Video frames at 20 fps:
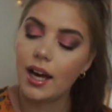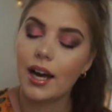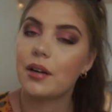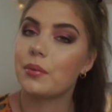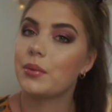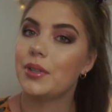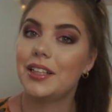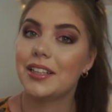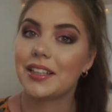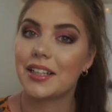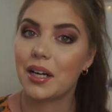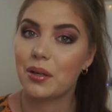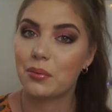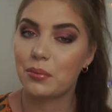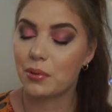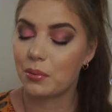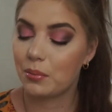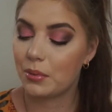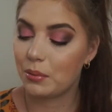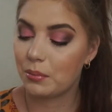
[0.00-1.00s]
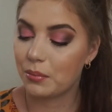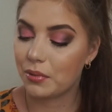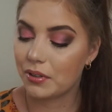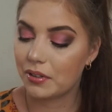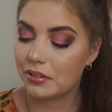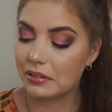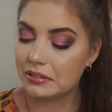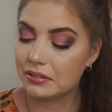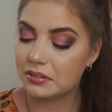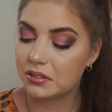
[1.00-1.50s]
I really can't
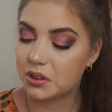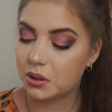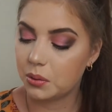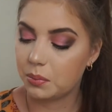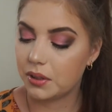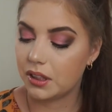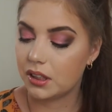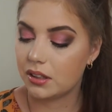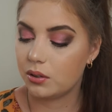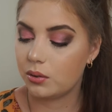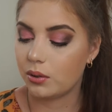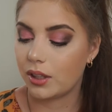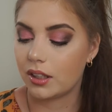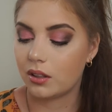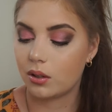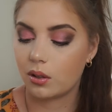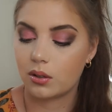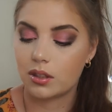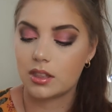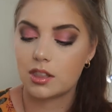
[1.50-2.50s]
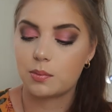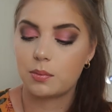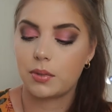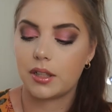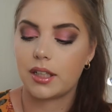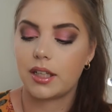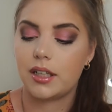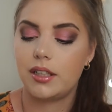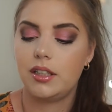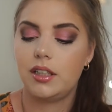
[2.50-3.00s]
remember to be quite honest,
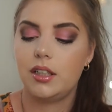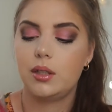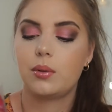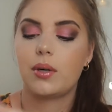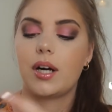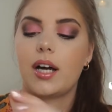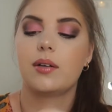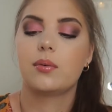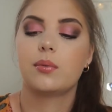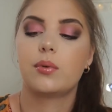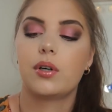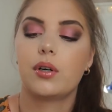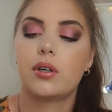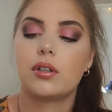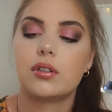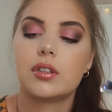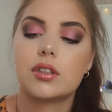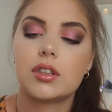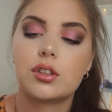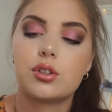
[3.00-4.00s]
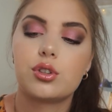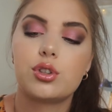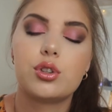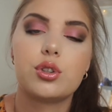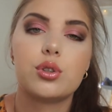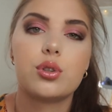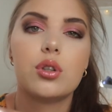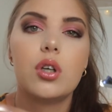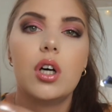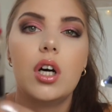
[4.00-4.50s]
but I knew I wanted
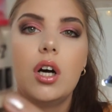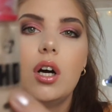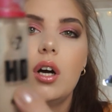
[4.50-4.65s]
to